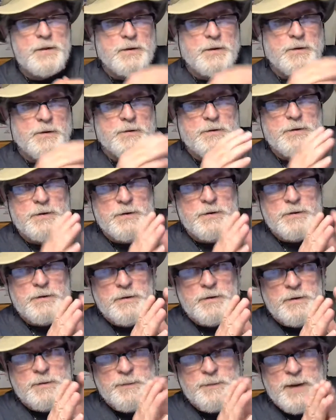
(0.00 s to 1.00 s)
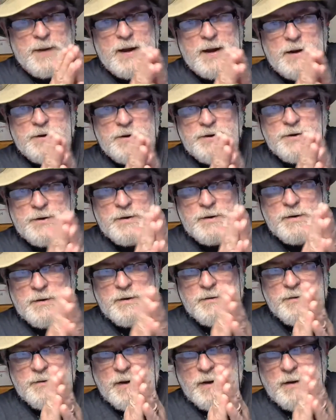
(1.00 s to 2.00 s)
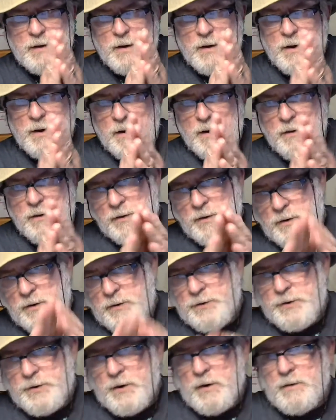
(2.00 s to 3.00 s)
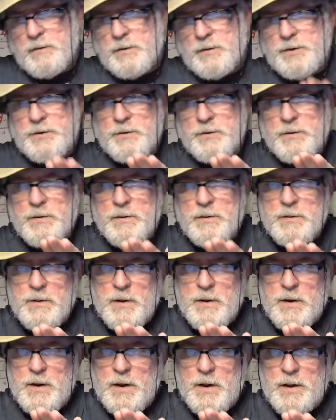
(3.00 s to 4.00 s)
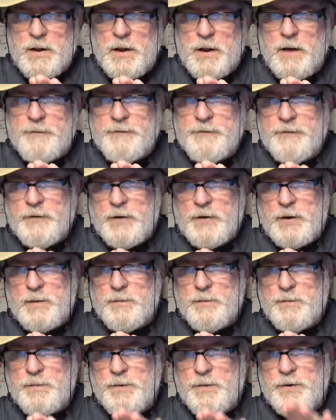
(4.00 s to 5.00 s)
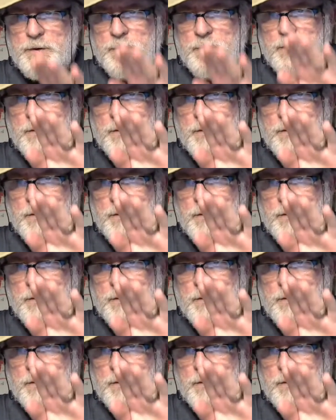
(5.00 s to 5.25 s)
Your pace is like when you start with your left foot and